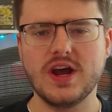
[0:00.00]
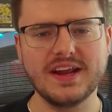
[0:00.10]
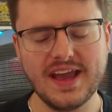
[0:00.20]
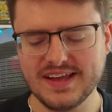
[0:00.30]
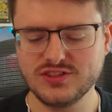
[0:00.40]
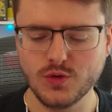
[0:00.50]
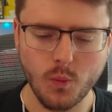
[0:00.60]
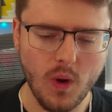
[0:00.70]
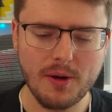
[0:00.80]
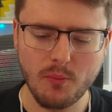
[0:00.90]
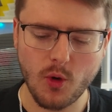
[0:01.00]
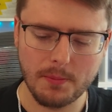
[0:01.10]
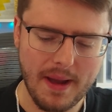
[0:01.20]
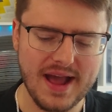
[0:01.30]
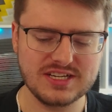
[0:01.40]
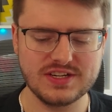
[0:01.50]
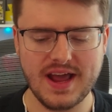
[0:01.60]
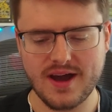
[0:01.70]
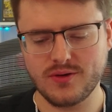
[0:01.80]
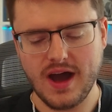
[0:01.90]
to get into one more match
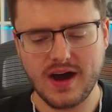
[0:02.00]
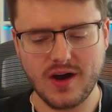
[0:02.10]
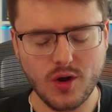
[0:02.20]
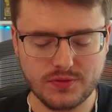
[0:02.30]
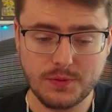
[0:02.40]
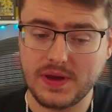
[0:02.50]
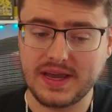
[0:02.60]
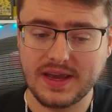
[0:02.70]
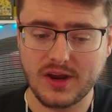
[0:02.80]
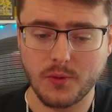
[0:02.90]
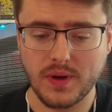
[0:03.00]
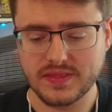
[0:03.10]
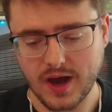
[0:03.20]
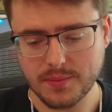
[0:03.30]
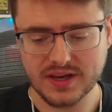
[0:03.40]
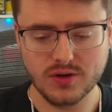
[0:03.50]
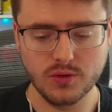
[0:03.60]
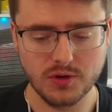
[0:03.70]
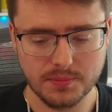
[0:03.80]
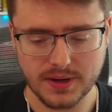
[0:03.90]
now. Hopefully we can get a win. That'll be
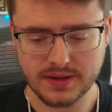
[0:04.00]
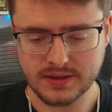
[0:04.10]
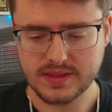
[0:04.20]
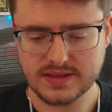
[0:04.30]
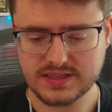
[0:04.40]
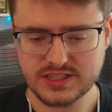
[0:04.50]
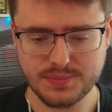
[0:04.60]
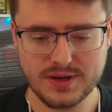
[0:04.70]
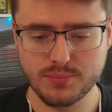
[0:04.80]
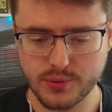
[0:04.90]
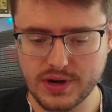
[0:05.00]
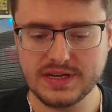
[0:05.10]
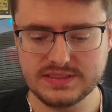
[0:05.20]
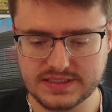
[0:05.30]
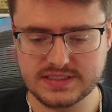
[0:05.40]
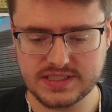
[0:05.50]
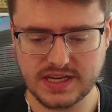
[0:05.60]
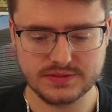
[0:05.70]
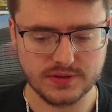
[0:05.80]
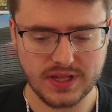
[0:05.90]
cool, but this has been pretty
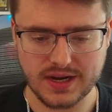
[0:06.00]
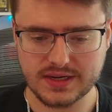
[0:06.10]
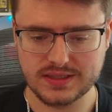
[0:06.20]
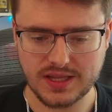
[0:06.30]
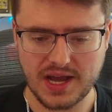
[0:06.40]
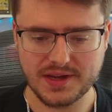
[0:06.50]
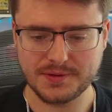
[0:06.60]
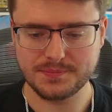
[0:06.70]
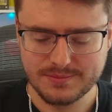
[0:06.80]
successful, not going to lie.